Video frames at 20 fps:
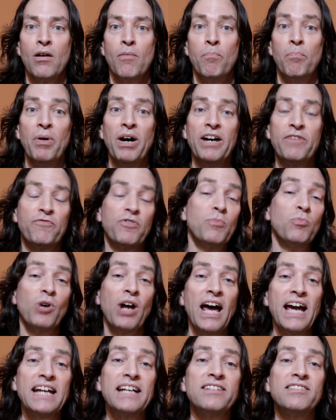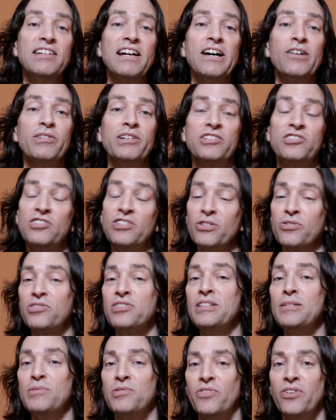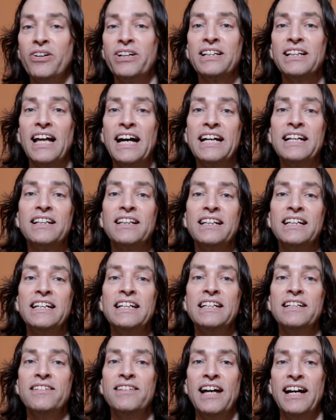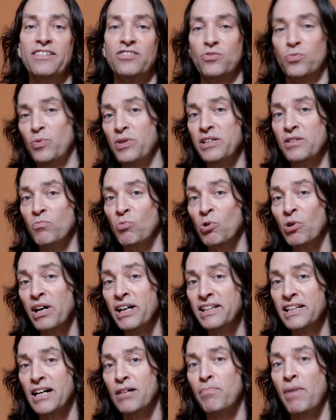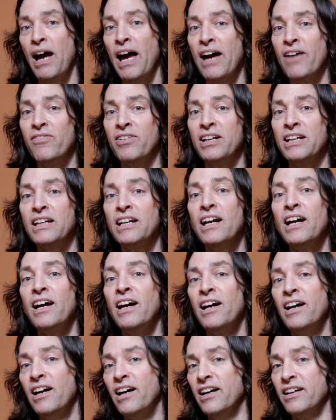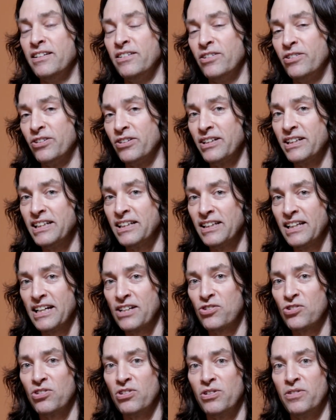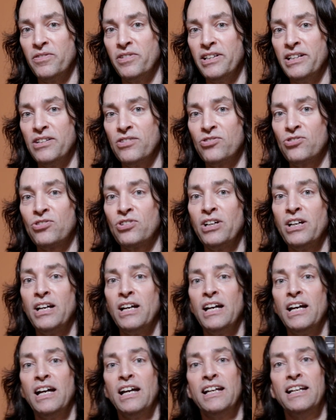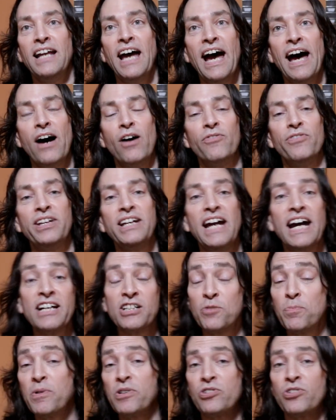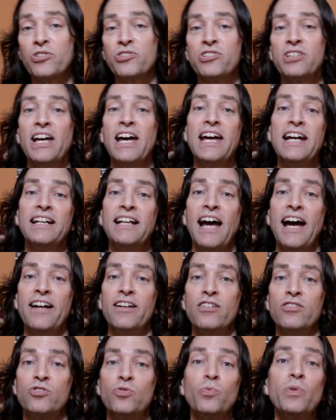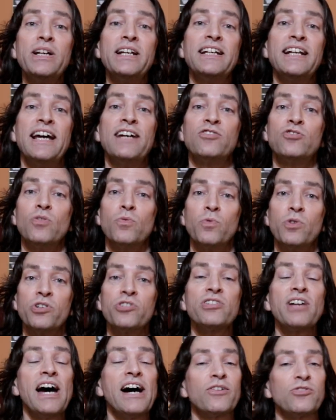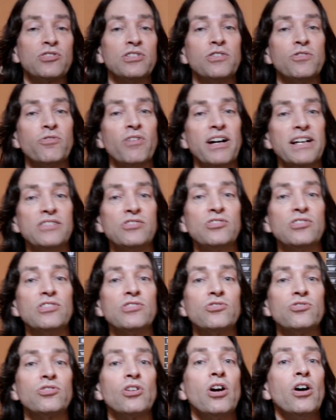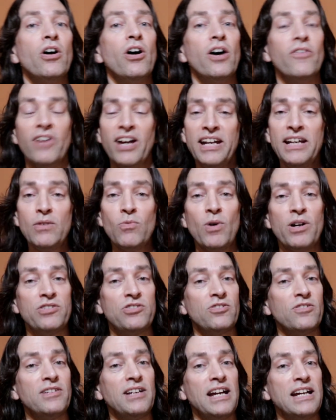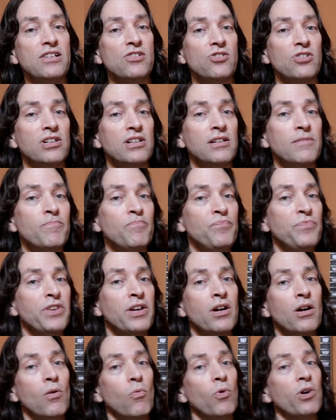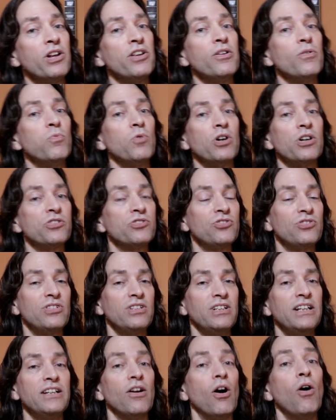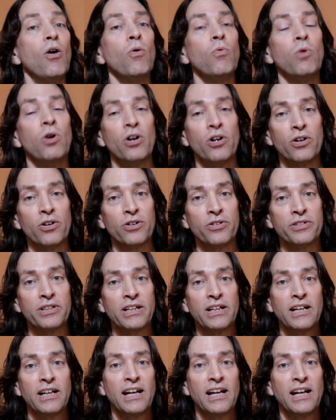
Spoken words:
but from what I can tell, it still seems very likely that Sweden will end up having an early election over this. Now, the experts are saying that Sweden has the worst housing crisis of any Western nation, one of the worst in the whole world,